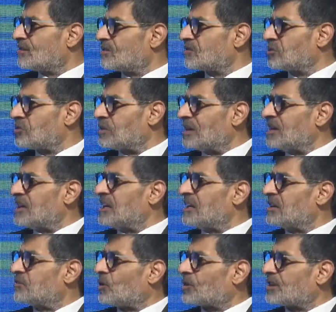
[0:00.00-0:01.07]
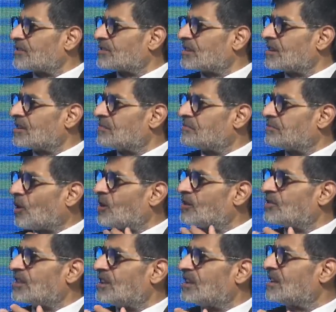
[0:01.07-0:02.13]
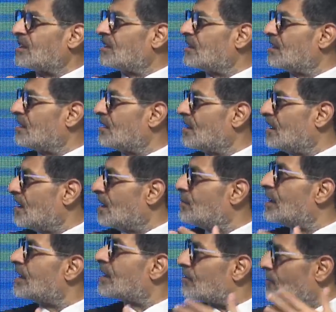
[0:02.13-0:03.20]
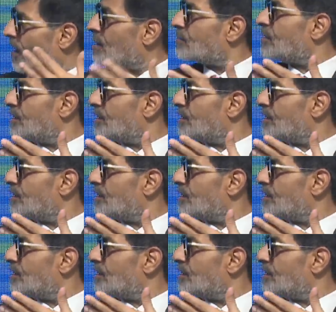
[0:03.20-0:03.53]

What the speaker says: do we need? What is the policy enabling environment